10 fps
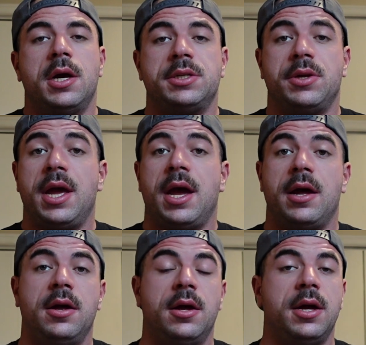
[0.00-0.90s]
so yeah,
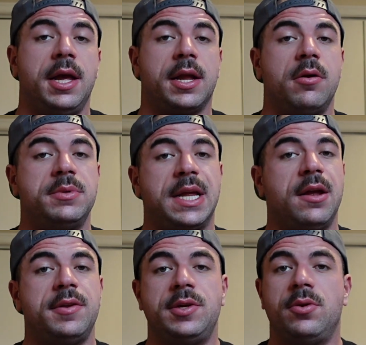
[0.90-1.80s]
it comes
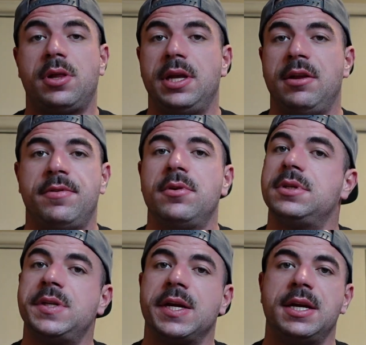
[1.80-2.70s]
down to clean
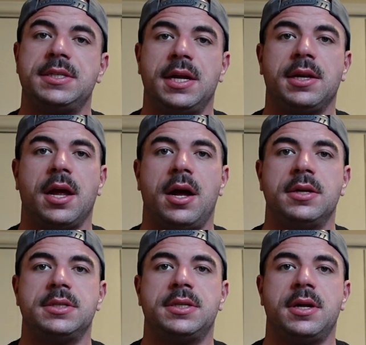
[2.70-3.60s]
foods. Like I said,
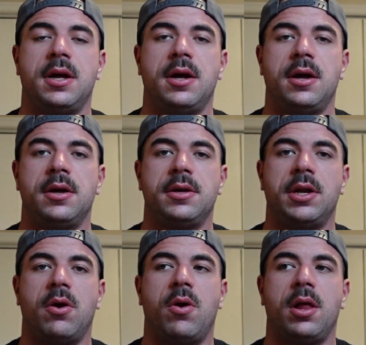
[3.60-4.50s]
guys, uh,
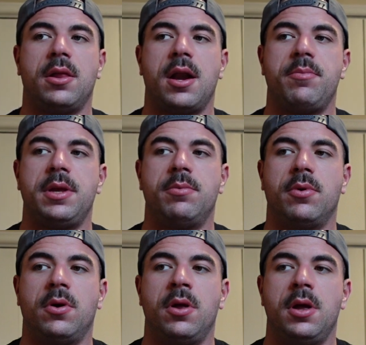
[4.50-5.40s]
you know, a lot of
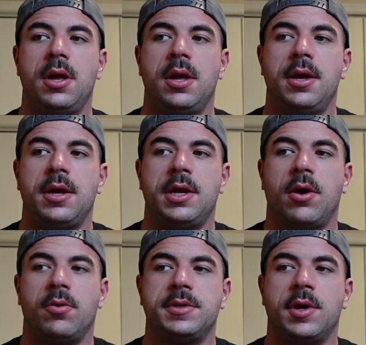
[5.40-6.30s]
people, you
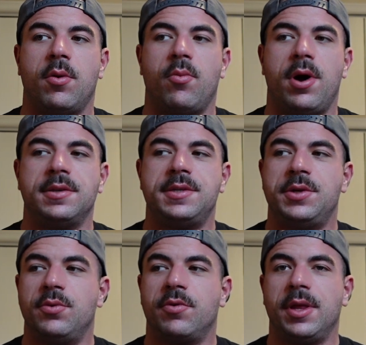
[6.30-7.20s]
know, don't want
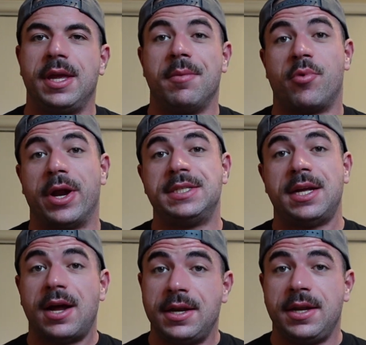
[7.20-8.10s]
to really embrace
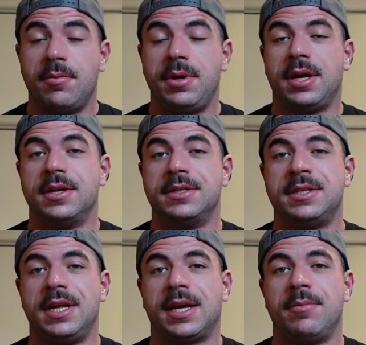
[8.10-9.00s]
that idea
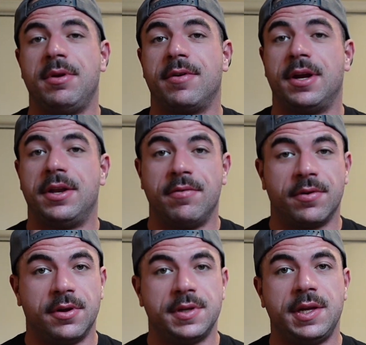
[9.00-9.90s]
because it can be very
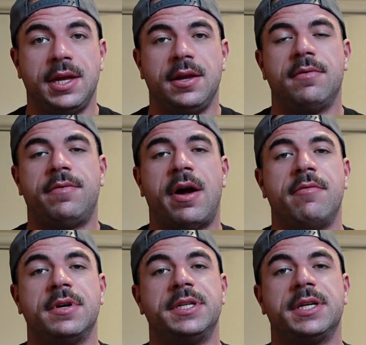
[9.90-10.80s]
difficult to eat
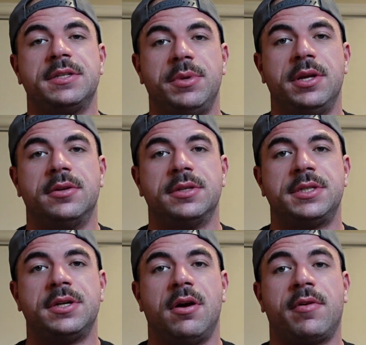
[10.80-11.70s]
five or six
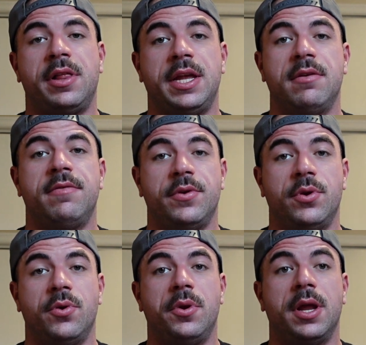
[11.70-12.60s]
meals of clean
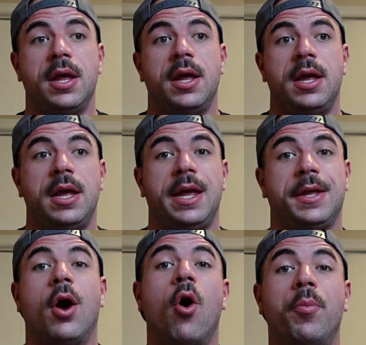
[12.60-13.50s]
food
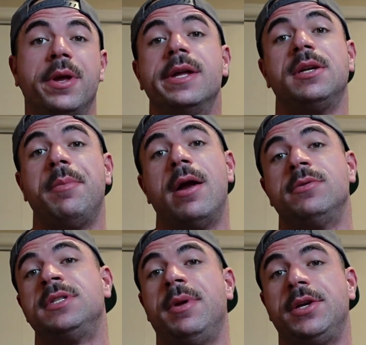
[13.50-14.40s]
in copious
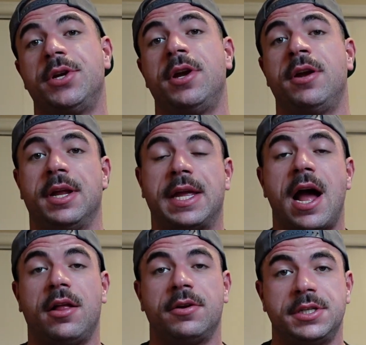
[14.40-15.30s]
amounts to make sure you're in a
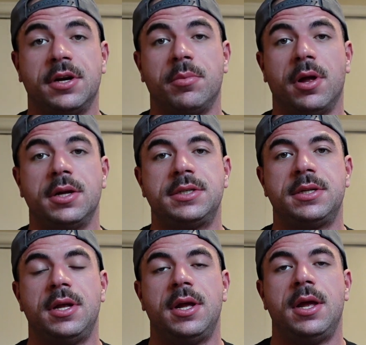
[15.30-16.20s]
calorie
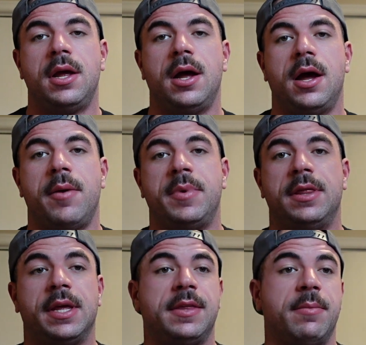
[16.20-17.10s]
surplus. Uh, I
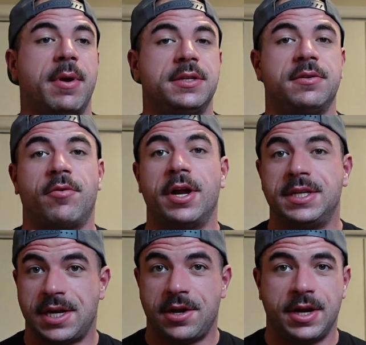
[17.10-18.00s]
mean, the, the amounts of
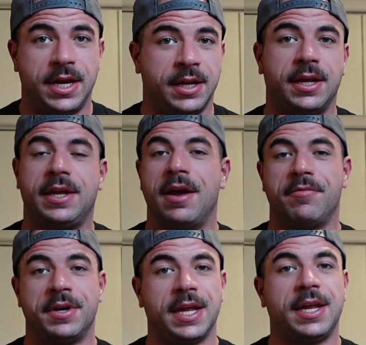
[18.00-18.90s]
rice that you're eating can
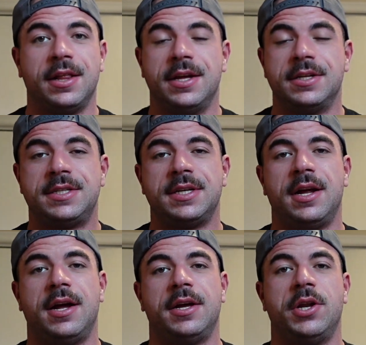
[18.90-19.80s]
get ridiculous.
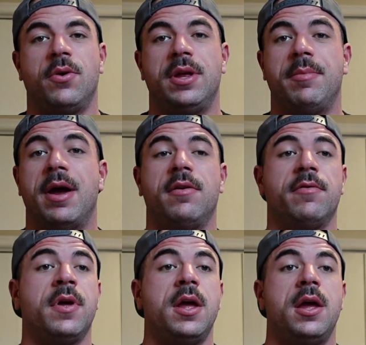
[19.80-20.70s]
Uh, you know, the amount
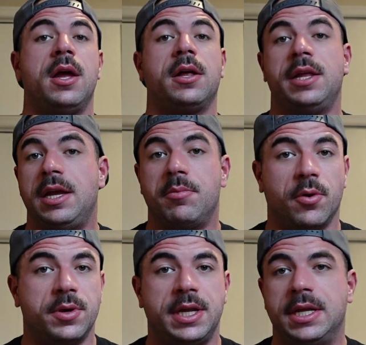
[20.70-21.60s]
of clean
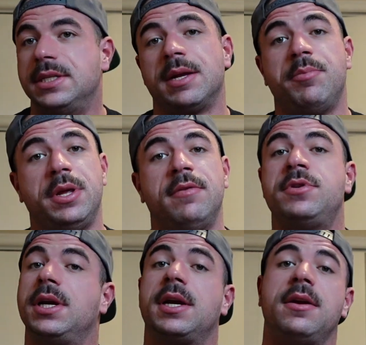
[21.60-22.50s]
proteins like beef,
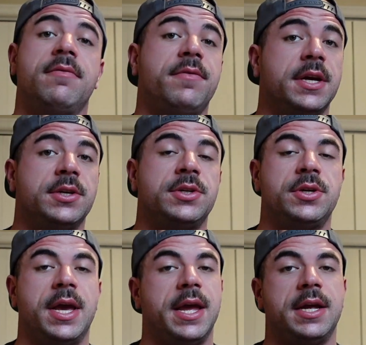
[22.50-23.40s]
chicken,
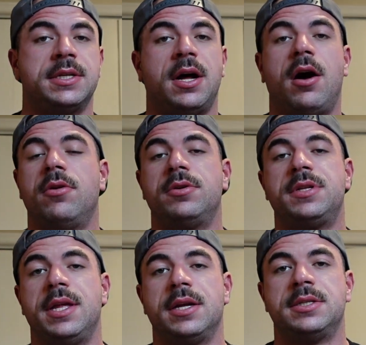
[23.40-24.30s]
fish, eggs, all
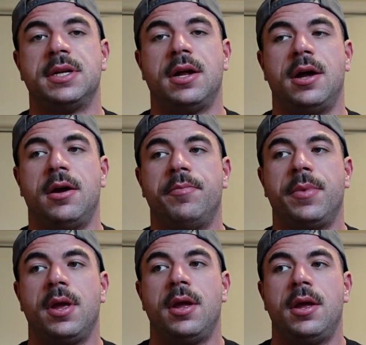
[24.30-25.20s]
those things, um,
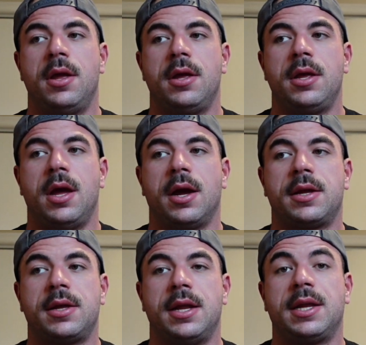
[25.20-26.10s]

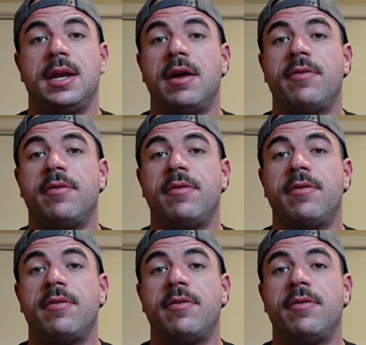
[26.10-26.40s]
Uh, can, can